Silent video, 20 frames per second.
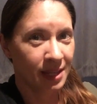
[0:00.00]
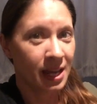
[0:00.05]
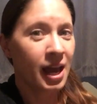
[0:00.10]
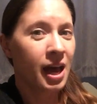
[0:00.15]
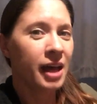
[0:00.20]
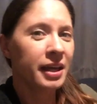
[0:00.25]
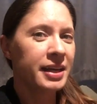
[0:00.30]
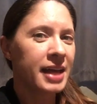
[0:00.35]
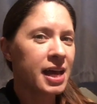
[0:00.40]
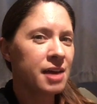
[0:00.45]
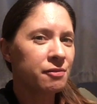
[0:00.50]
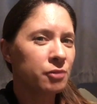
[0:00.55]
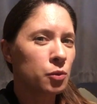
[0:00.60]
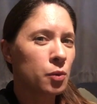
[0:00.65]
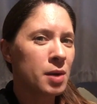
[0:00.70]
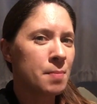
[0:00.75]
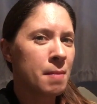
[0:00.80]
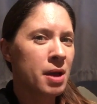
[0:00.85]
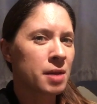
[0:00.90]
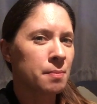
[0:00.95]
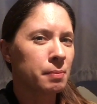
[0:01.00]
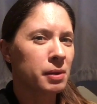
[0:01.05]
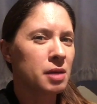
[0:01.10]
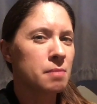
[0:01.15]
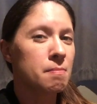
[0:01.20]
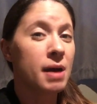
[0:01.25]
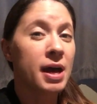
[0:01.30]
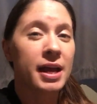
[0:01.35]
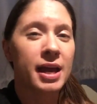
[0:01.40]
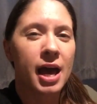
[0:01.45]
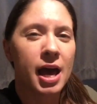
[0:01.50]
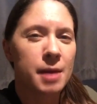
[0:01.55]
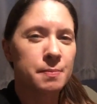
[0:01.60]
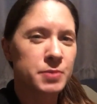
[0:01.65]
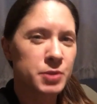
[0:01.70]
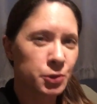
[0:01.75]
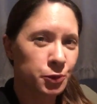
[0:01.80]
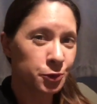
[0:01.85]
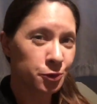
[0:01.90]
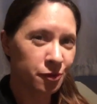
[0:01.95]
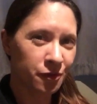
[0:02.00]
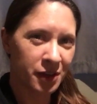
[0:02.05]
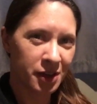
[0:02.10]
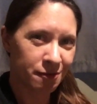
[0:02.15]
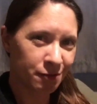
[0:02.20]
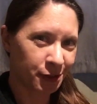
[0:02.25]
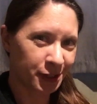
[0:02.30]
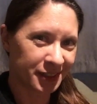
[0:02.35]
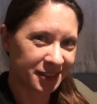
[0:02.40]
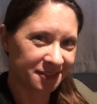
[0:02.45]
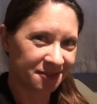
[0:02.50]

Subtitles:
And now for what might be my absolute favorite.